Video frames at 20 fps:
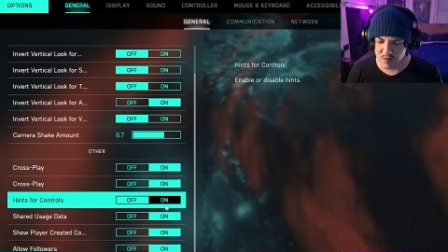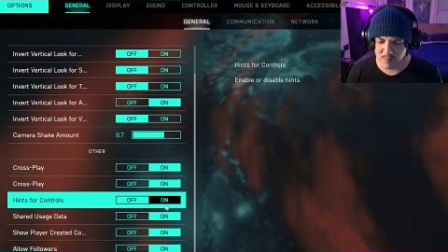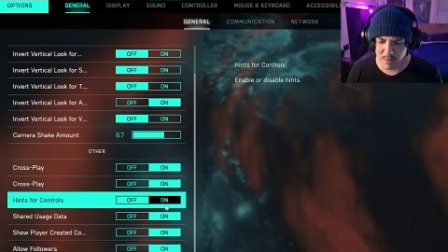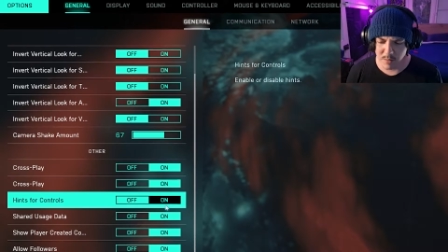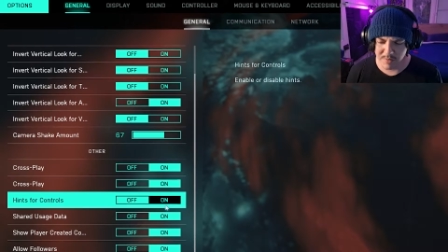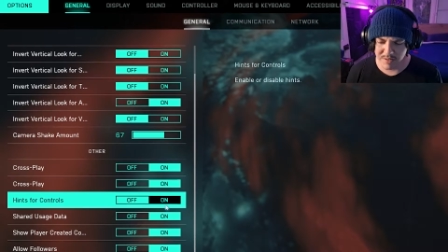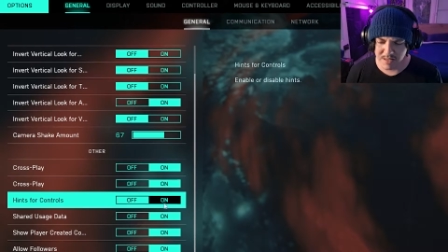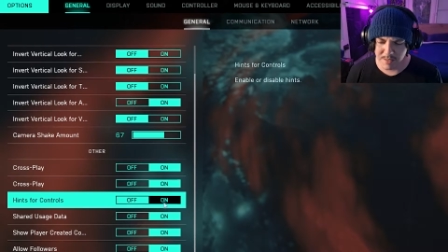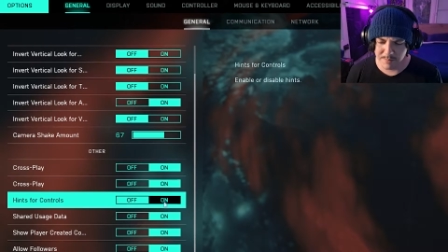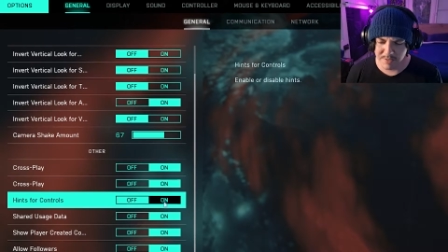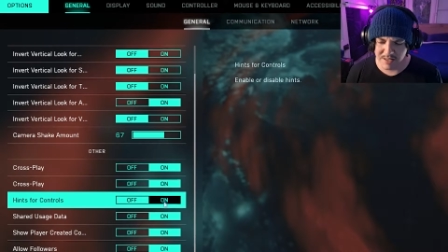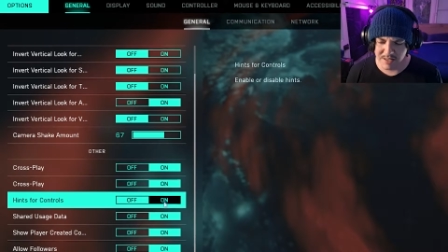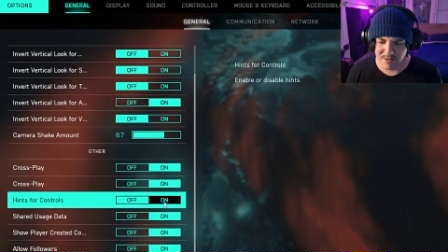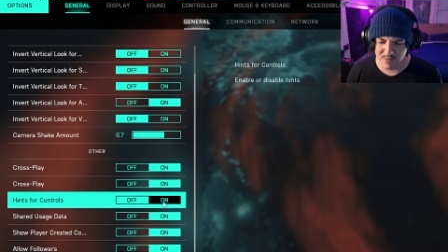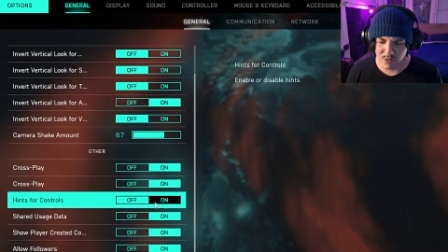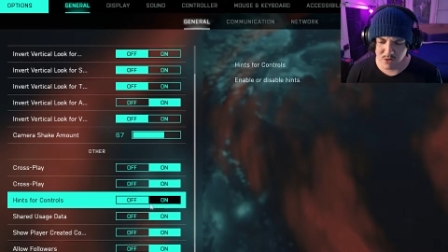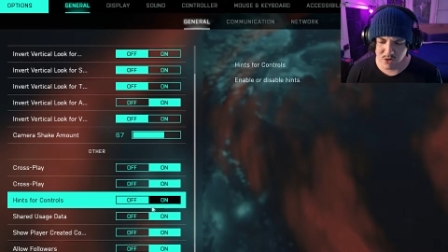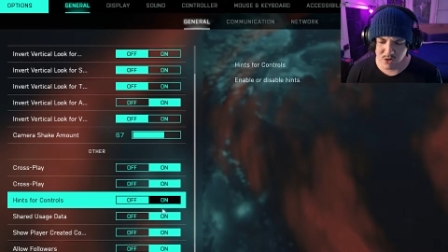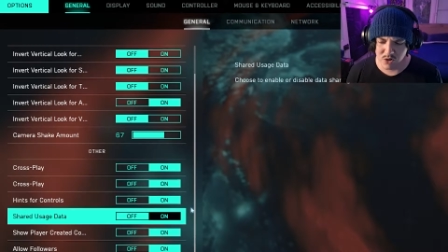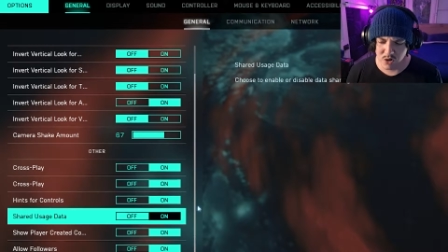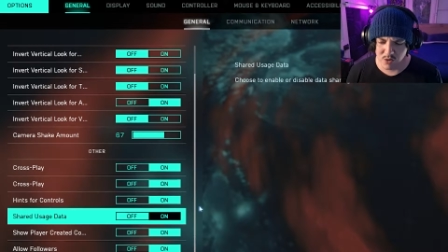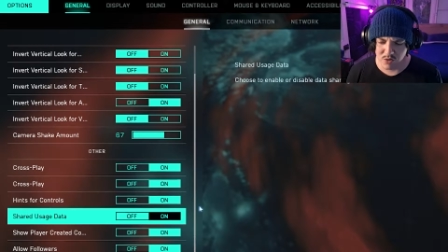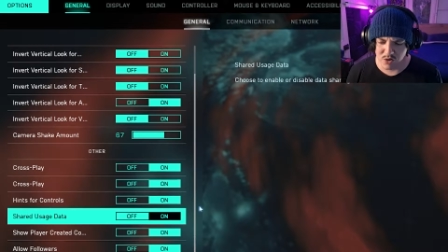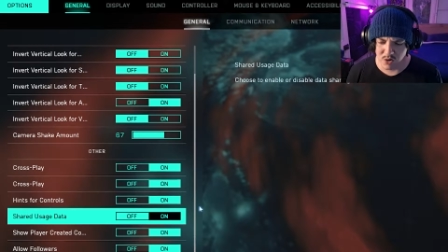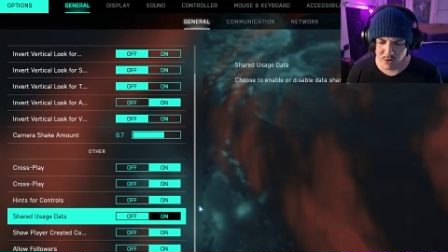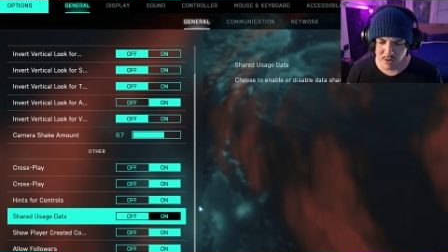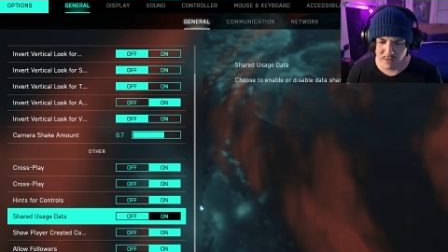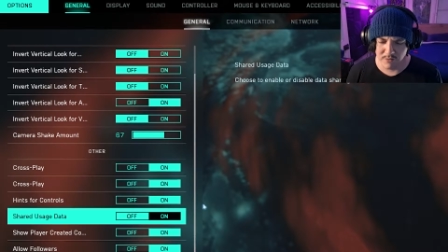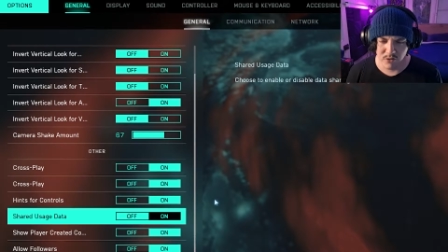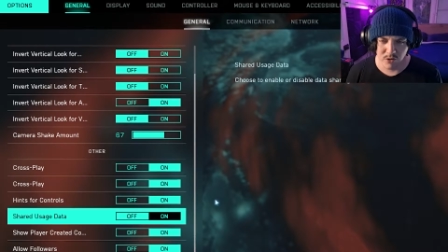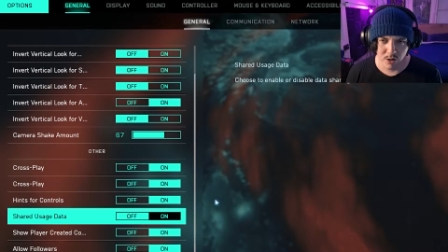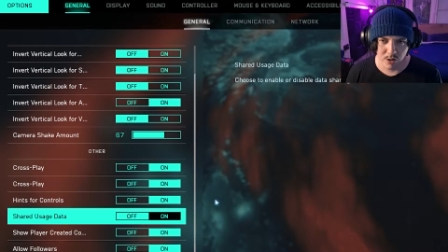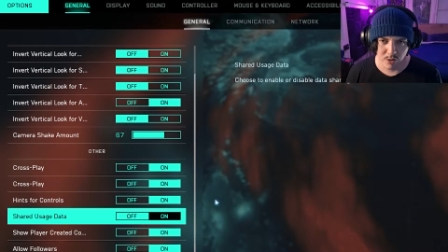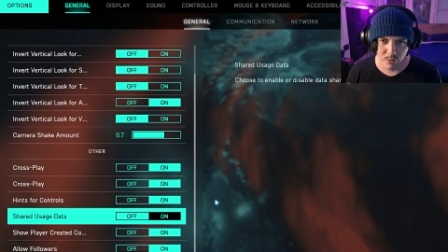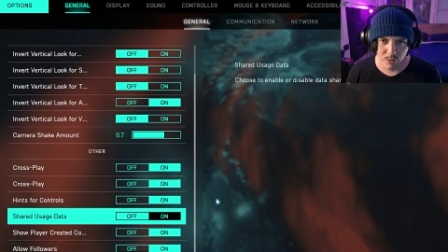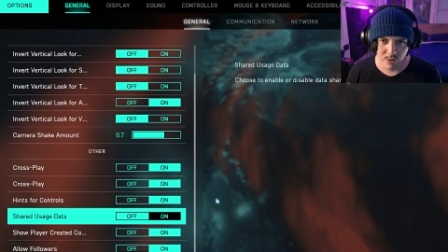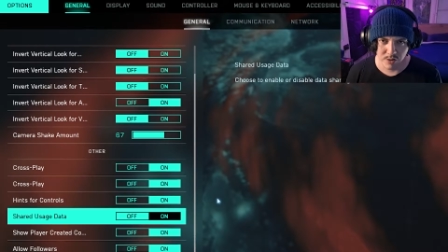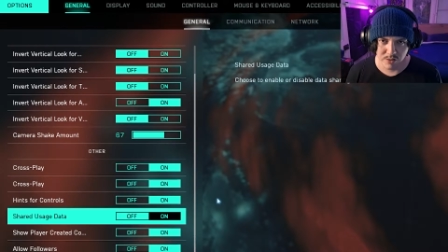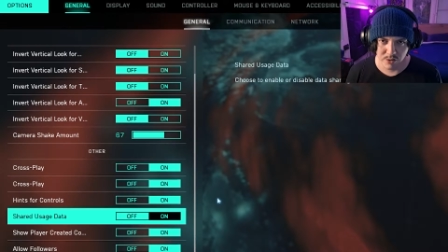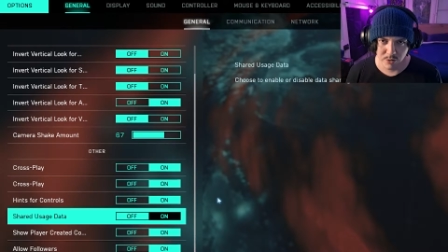Probably keep the hints for controls on if you don't know
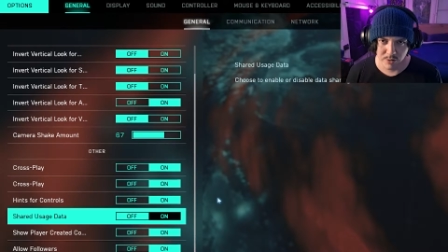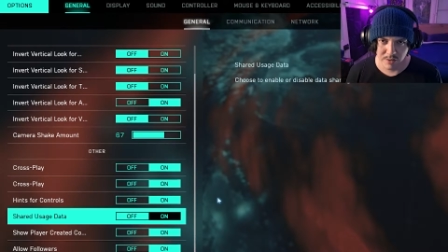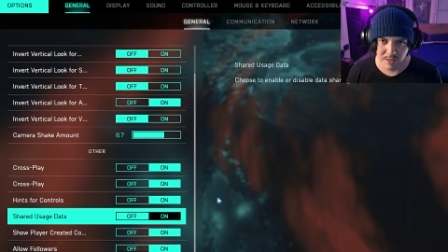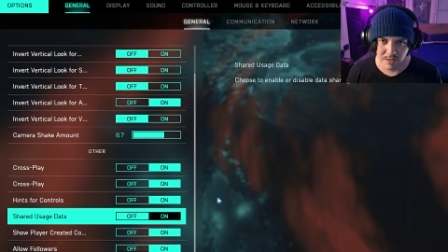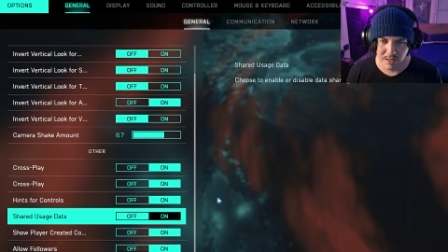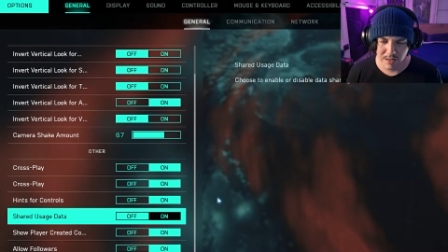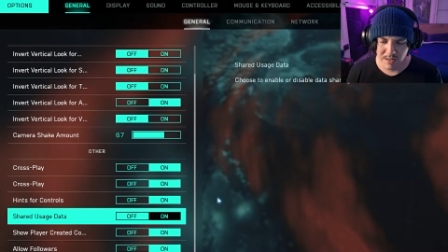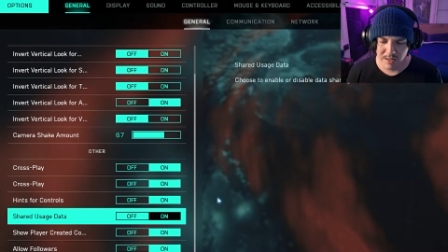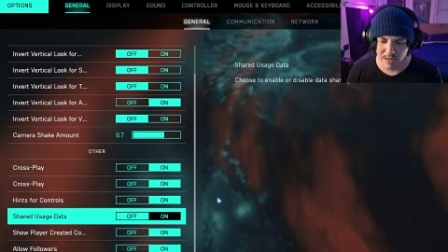what you're doing.